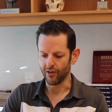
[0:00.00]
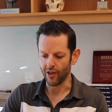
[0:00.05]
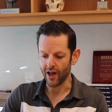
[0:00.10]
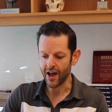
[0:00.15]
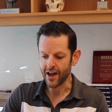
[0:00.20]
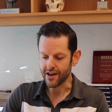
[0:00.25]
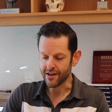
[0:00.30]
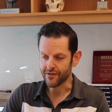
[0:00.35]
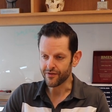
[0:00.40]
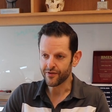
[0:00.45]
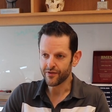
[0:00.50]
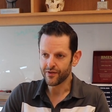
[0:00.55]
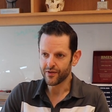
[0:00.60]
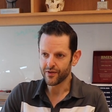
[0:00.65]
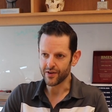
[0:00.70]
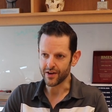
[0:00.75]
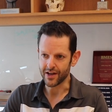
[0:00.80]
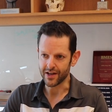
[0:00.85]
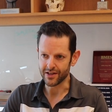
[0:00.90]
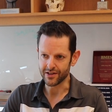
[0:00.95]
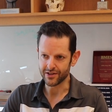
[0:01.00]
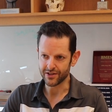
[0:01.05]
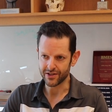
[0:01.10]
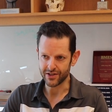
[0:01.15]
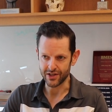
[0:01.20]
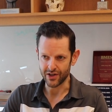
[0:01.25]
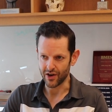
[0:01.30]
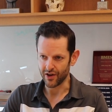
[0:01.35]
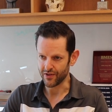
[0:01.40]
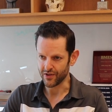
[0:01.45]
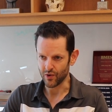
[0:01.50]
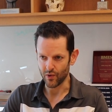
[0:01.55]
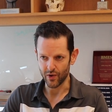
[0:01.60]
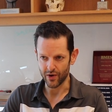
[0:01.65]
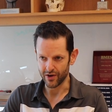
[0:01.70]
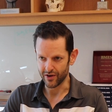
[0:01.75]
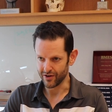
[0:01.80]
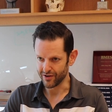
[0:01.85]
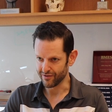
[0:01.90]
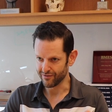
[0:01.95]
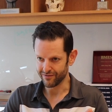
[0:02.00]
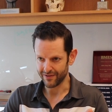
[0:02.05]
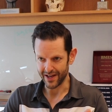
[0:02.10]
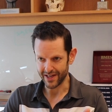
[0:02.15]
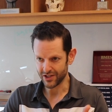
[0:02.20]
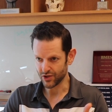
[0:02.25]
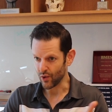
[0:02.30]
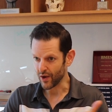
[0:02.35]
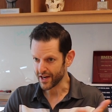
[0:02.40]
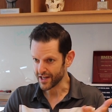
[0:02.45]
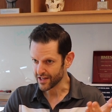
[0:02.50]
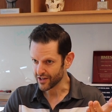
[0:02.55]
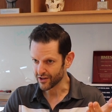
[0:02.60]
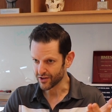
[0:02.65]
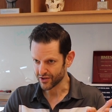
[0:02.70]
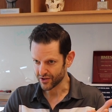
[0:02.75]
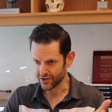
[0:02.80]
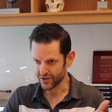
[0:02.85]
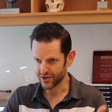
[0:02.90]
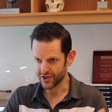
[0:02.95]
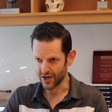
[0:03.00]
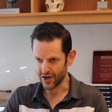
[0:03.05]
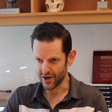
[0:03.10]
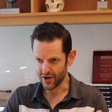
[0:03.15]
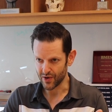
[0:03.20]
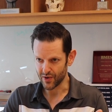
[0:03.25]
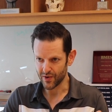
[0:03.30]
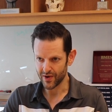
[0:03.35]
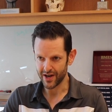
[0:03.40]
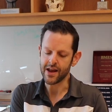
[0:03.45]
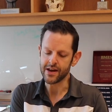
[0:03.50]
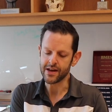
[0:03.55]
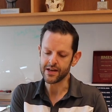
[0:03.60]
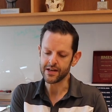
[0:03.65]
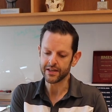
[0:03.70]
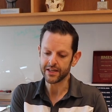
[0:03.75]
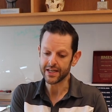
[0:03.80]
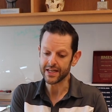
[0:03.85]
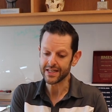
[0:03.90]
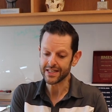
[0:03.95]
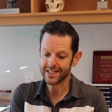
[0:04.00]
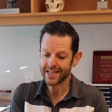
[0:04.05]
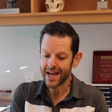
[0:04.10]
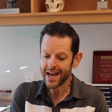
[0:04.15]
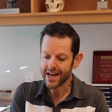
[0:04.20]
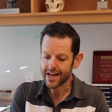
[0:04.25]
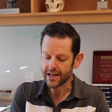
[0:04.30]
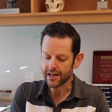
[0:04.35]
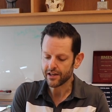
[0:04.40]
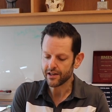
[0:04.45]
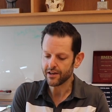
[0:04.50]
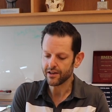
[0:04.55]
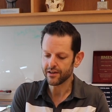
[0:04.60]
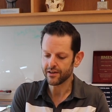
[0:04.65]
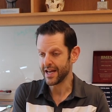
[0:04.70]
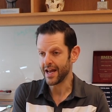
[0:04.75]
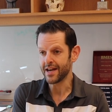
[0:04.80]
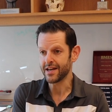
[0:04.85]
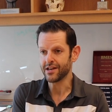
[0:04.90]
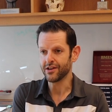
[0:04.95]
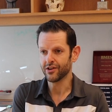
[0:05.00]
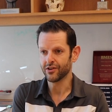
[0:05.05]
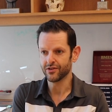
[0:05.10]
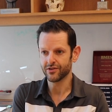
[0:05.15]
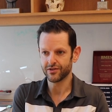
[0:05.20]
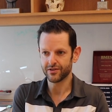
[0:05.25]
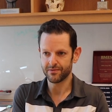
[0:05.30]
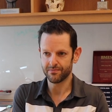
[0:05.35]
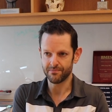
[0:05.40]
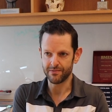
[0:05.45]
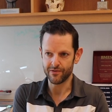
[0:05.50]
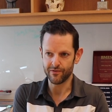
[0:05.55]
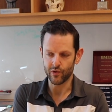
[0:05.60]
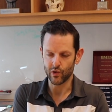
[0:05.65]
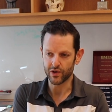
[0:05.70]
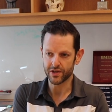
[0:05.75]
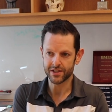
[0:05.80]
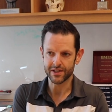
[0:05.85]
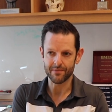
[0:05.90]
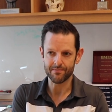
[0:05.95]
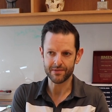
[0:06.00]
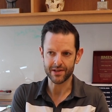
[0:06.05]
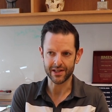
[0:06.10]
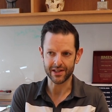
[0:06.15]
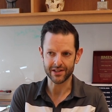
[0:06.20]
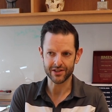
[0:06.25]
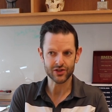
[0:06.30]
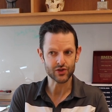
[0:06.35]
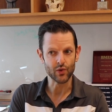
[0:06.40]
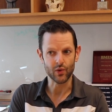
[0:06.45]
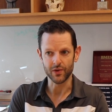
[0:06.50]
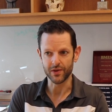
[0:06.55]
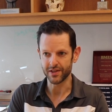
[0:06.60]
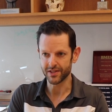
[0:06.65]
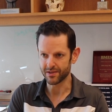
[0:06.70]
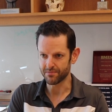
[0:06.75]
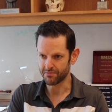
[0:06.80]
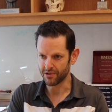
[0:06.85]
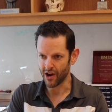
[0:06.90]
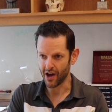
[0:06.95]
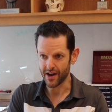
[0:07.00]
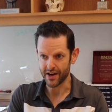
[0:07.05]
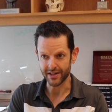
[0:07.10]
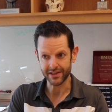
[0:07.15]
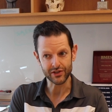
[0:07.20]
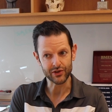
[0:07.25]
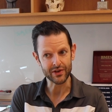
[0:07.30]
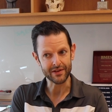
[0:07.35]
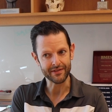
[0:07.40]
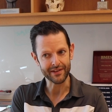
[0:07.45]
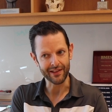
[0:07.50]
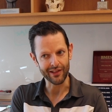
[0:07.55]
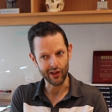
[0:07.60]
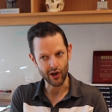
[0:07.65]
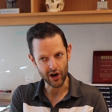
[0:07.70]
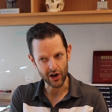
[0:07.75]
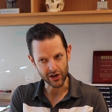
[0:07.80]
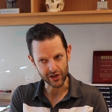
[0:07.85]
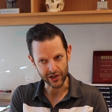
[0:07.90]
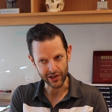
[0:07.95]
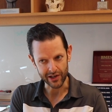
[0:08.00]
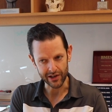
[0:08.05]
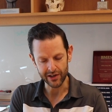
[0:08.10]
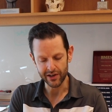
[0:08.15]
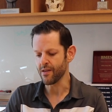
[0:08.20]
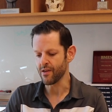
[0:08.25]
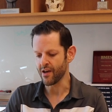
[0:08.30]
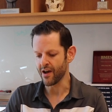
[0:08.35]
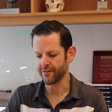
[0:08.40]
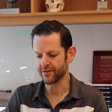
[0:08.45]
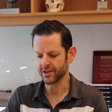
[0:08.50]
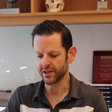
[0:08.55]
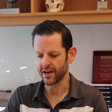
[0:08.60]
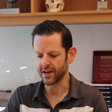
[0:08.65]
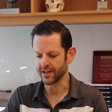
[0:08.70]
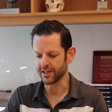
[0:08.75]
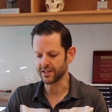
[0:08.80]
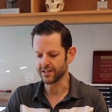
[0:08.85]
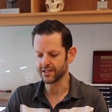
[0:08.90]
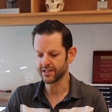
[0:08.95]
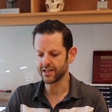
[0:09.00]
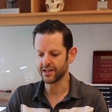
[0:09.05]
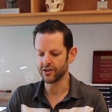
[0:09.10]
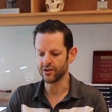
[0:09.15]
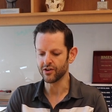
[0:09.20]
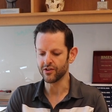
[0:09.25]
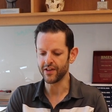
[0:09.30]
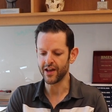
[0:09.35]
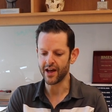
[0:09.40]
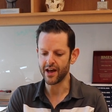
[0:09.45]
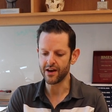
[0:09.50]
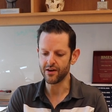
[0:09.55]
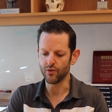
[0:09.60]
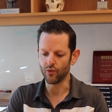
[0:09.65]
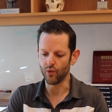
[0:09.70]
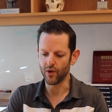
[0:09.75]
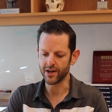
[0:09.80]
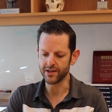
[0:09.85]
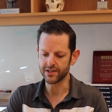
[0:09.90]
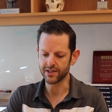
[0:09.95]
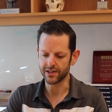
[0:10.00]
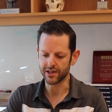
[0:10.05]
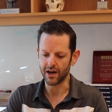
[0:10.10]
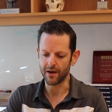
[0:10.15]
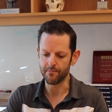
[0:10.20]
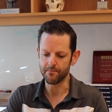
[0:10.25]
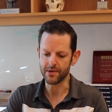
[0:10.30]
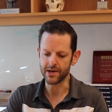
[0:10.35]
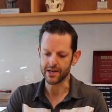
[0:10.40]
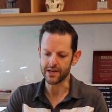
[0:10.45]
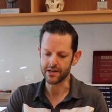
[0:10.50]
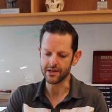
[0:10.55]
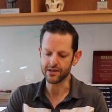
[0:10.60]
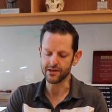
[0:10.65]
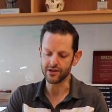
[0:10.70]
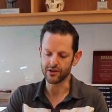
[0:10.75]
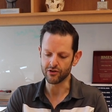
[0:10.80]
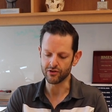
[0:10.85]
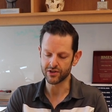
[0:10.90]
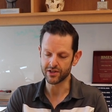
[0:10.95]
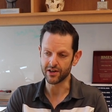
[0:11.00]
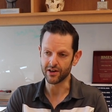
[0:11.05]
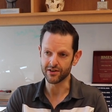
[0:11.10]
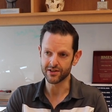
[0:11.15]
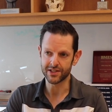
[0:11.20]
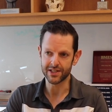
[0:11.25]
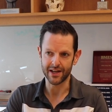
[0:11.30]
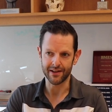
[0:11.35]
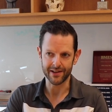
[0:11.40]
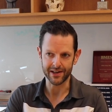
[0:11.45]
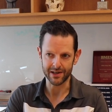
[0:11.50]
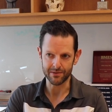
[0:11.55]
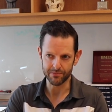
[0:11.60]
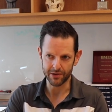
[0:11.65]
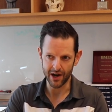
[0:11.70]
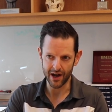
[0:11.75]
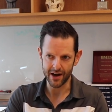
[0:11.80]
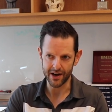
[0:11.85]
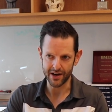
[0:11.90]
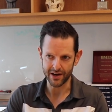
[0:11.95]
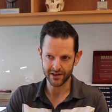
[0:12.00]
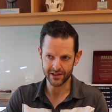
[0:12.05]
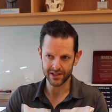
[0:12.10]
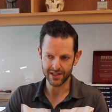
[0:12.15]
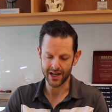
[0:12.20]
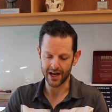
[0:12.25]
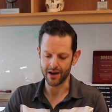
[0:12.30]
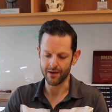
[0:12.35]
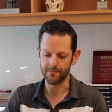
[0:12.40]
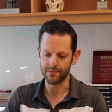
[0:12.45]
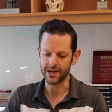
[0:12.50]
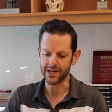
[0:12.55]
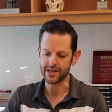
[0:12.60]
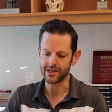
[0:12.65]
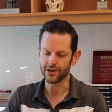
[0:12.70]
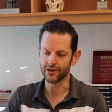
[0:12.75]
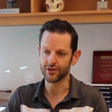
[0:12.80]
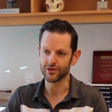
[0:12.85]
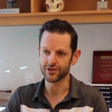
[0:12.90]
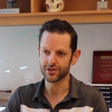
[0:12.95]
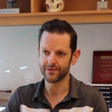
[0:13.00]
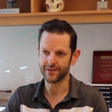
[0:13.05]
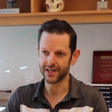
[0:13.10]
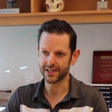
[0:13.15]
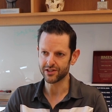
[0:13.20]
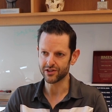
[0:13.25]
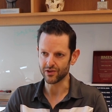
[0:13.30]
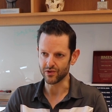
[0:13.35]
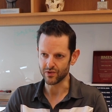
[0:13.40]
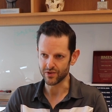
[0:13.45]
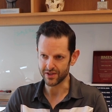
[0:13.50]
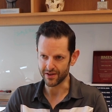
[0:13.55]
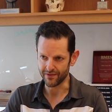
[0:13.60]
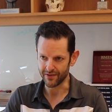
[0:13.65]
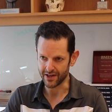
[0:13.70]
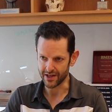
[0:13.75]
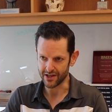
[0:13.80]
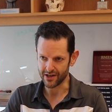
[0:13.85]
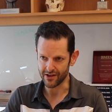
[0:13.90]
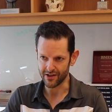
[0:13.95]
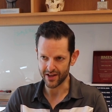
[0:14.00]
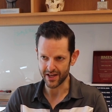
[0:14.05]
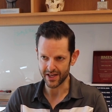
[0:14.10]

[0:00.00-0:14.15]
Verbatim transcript: life is you know on the order of like 20 years or so and it can take 10 years before something is sold as a product or even longer you have to kind of consider that once a company you know starts selling a product how many years of exclusivity do